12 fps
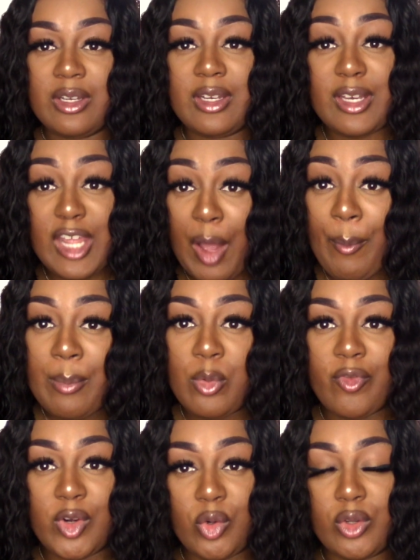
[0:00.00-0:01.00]
Now we're
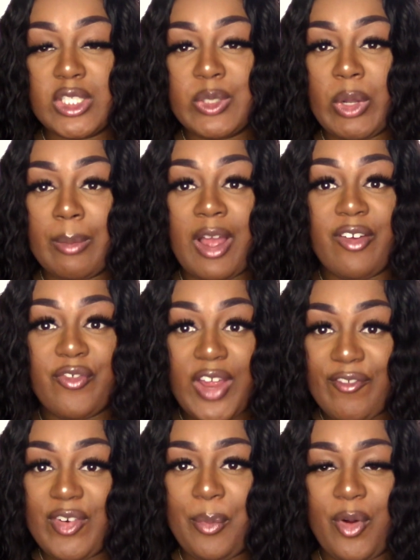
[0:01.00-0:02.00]
moving on to one of my
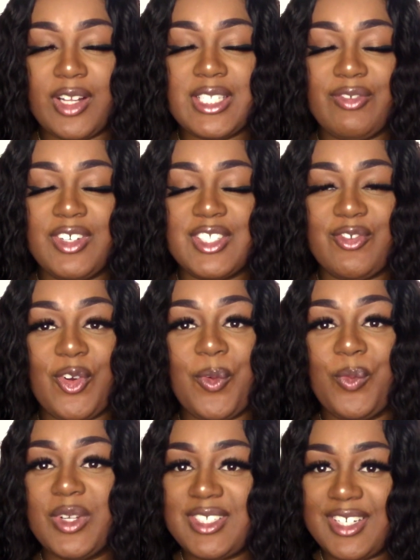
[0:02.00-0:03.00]
favorite parts of his
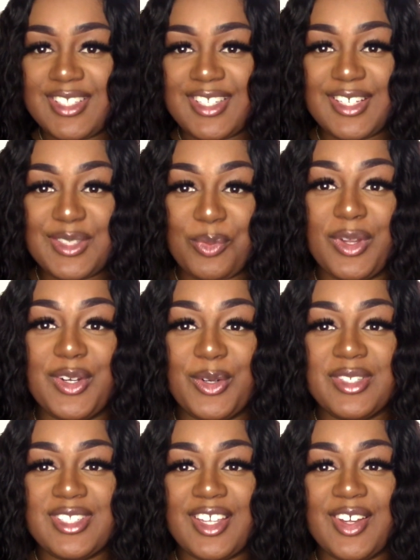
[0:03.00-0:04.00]
room, which is his
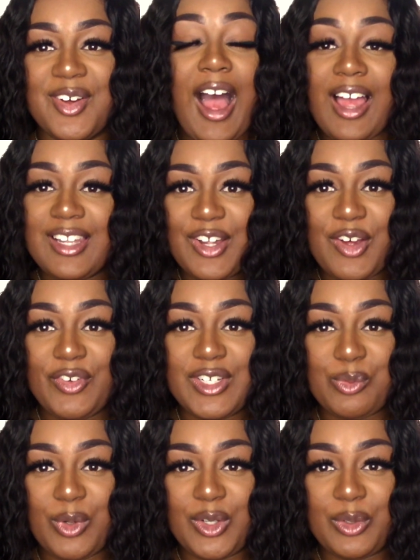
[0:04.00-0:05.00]
windowsill. I love
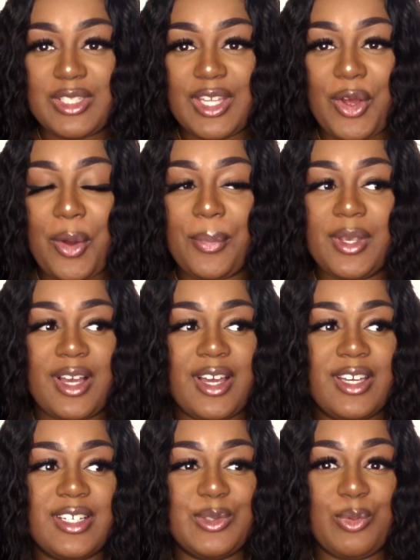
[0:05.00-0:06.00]
his windowsill
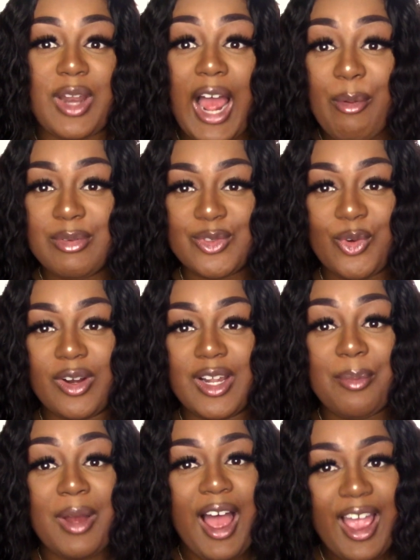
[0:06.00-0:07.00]
because when I was growing
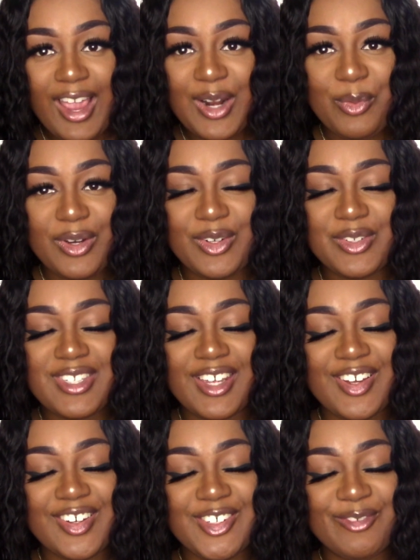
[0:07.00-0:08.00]
up, I had a
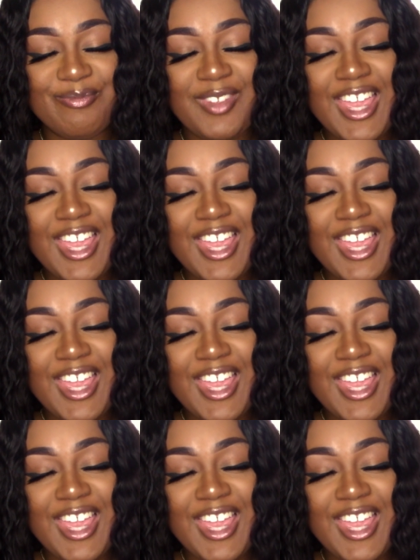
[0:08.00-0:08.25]
windowsill,